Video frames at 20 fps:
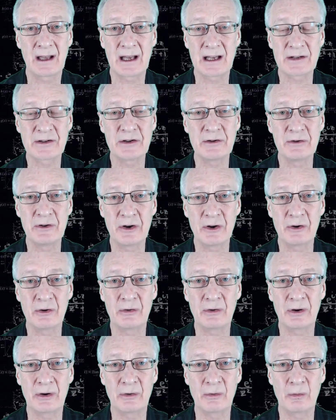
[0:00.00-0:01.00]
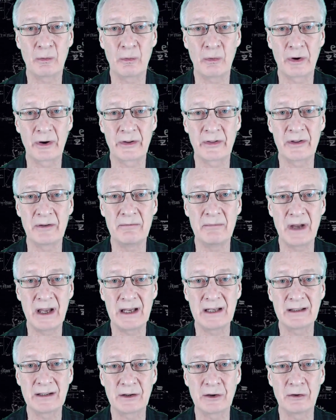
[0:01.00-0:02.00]
As you know, one of the
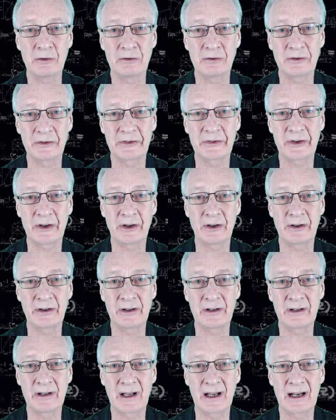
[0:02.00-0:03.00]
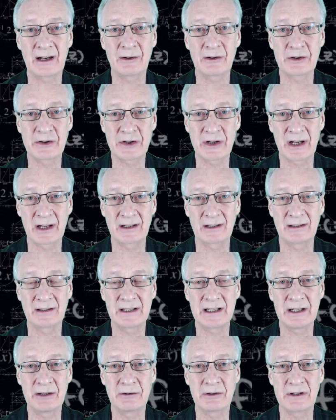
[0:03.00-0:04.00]
main goals on our channel
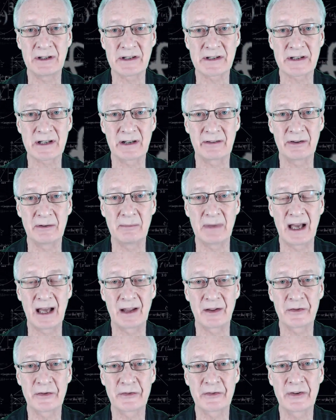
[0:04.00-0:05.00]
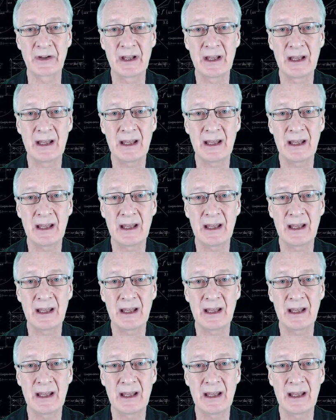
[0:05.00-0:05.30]
here at Discover Maths